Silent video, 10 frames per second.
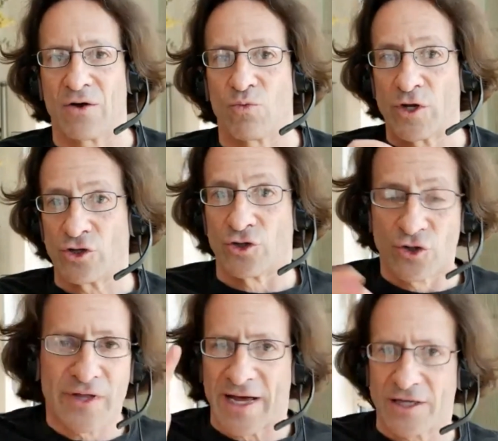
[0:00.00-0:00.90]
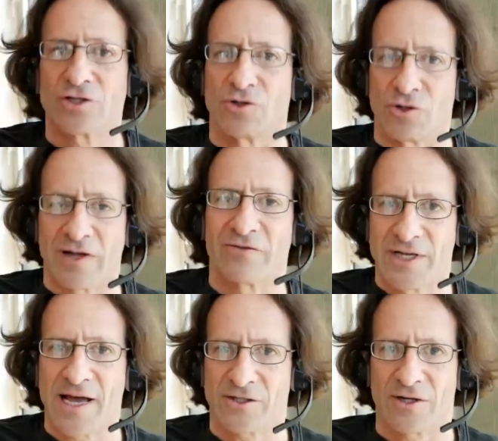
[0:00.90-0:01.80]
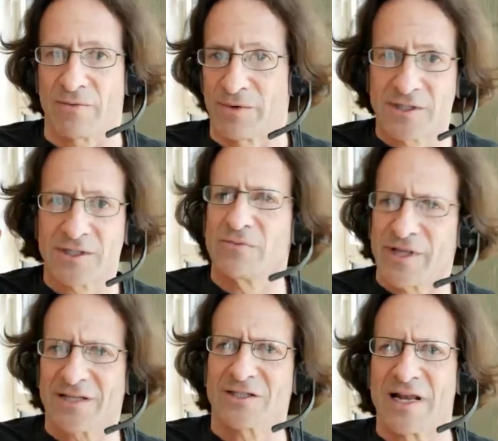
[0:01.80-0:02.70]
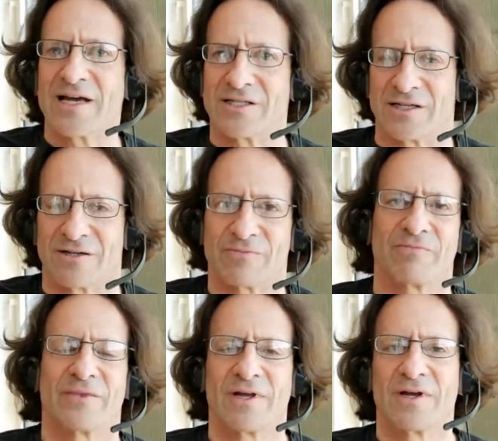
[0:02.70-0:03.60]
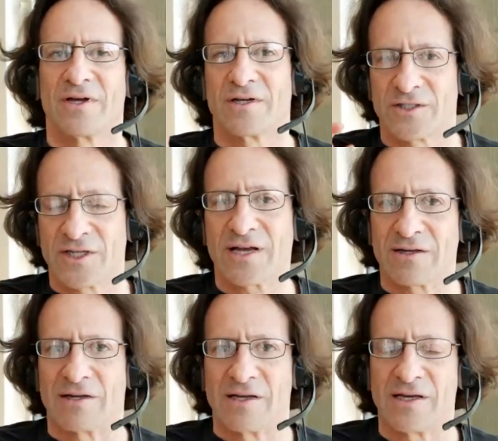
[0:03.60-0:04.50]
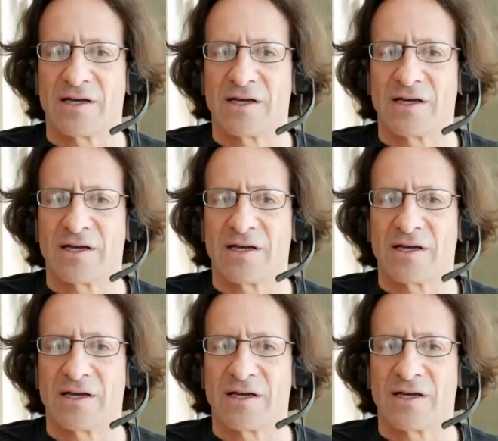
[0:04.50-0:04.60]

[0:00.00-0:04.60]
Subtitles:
When you do that, you'll have a tax liability, but that's later. Secondly,